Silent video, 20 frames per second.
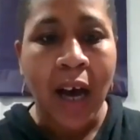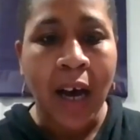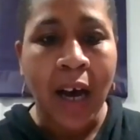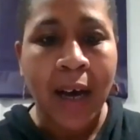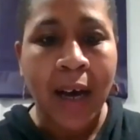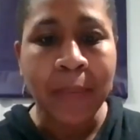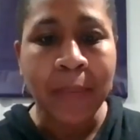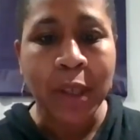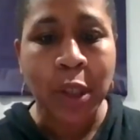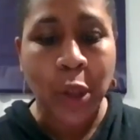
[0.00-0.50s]

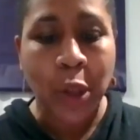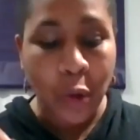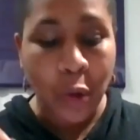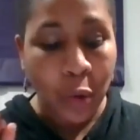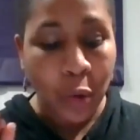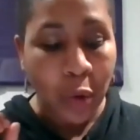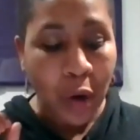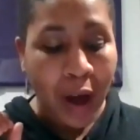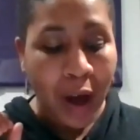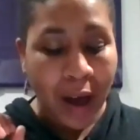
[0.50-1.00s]
Um,
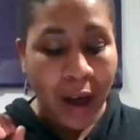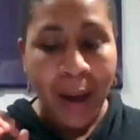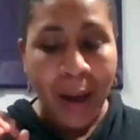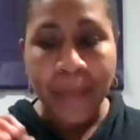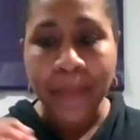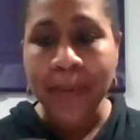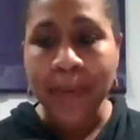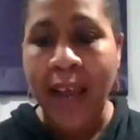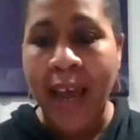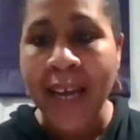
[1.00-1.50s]
so up
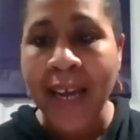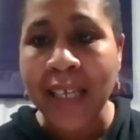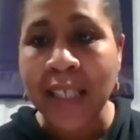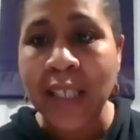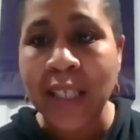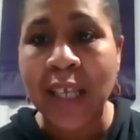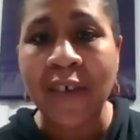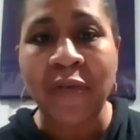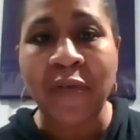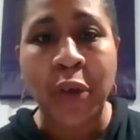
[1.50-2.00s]

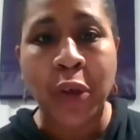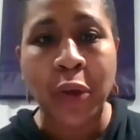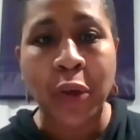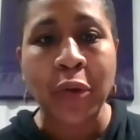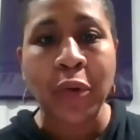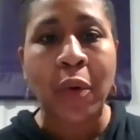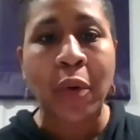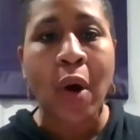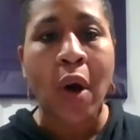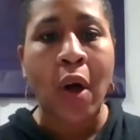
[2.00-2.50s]
next, if
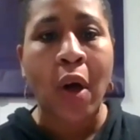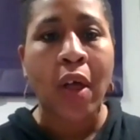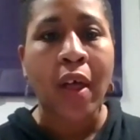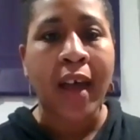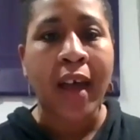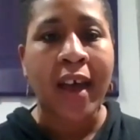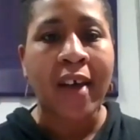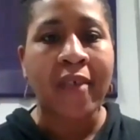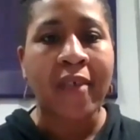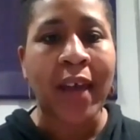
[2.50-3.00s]
you all
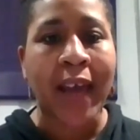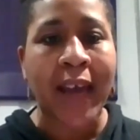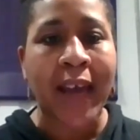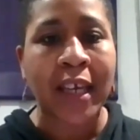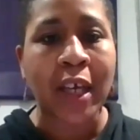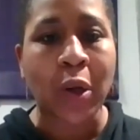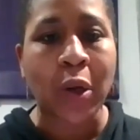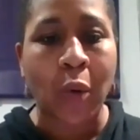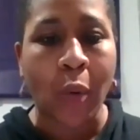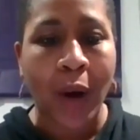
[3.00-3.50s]
have
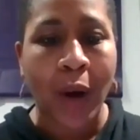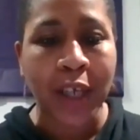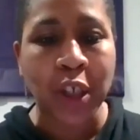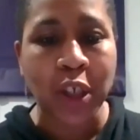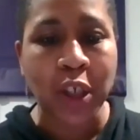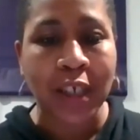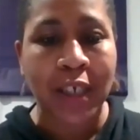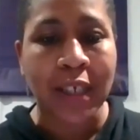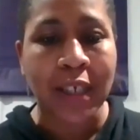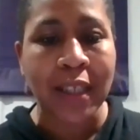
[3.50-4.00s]
any
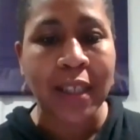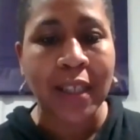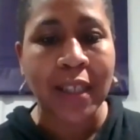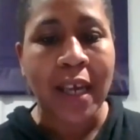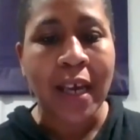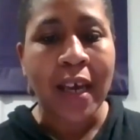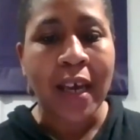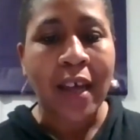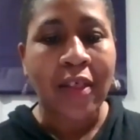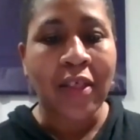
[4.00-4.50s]
questions
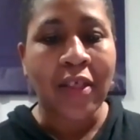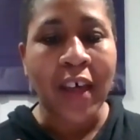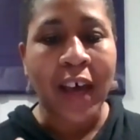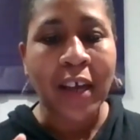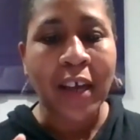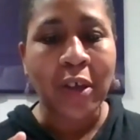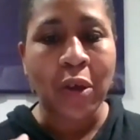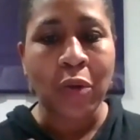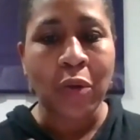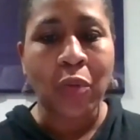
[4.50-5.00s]

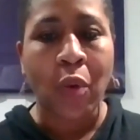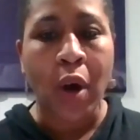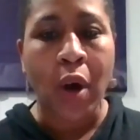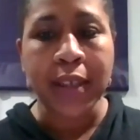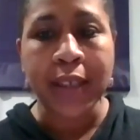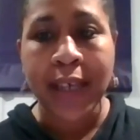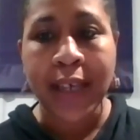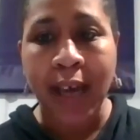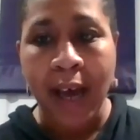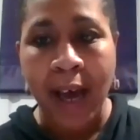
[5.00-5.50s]
that you
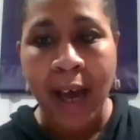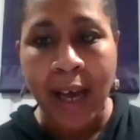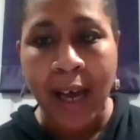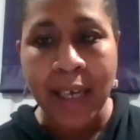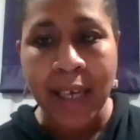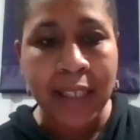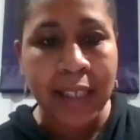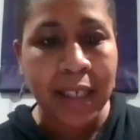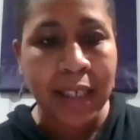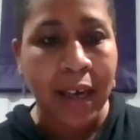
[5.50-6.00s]
want to
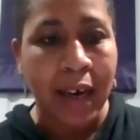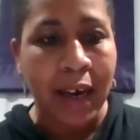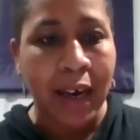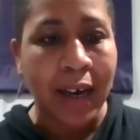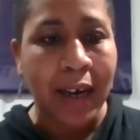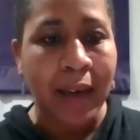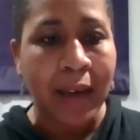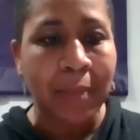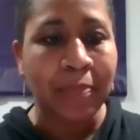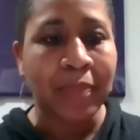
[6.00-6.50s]
ask,
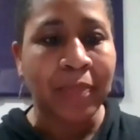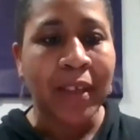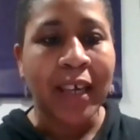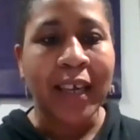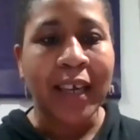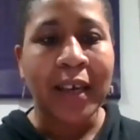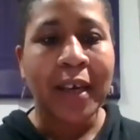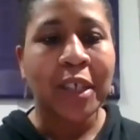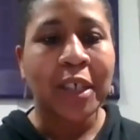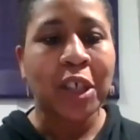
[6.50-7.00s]
um,
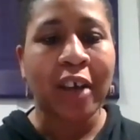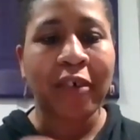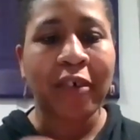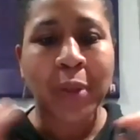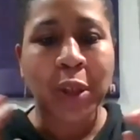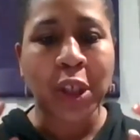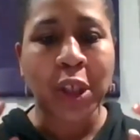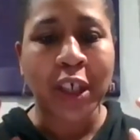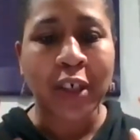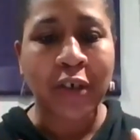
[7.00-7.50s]
Chef
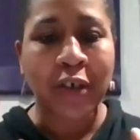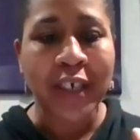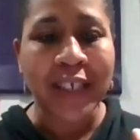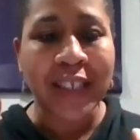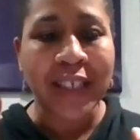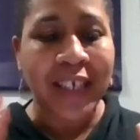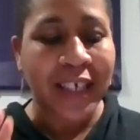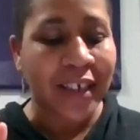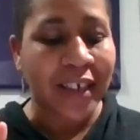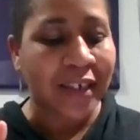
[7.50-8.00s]
Bashir
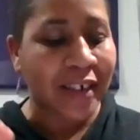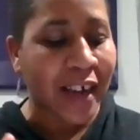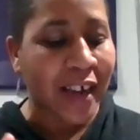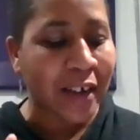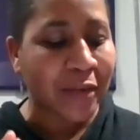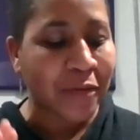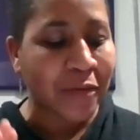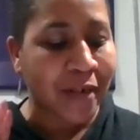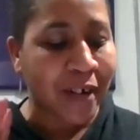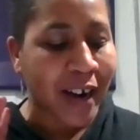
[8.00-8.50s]
is here
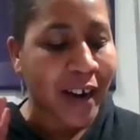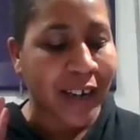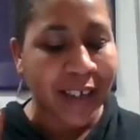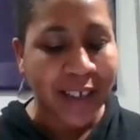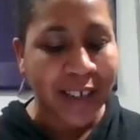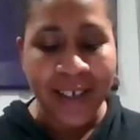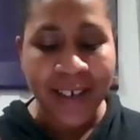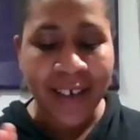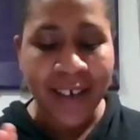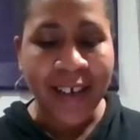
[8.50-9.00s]
and
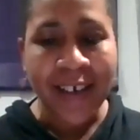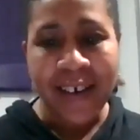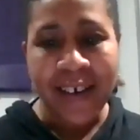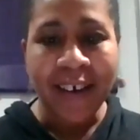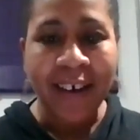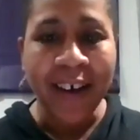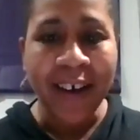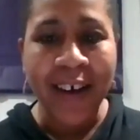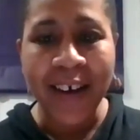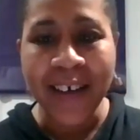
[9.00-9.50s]
ready
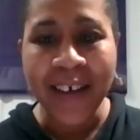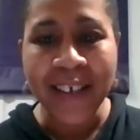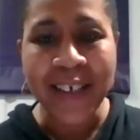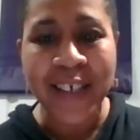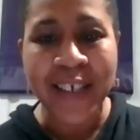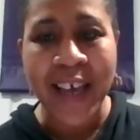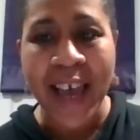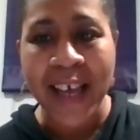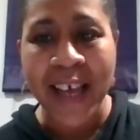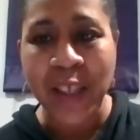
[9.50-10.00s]
uh,
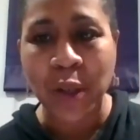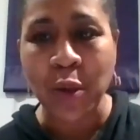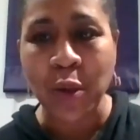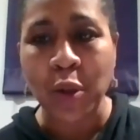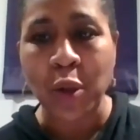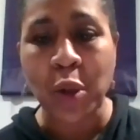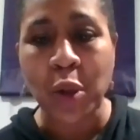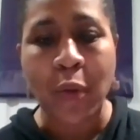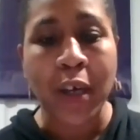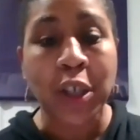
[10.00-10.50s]
to answer
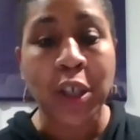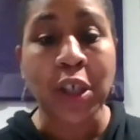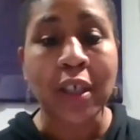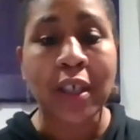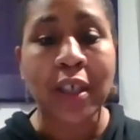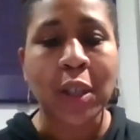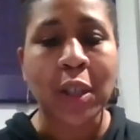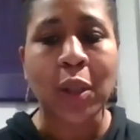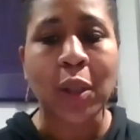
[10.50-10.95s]
those questions.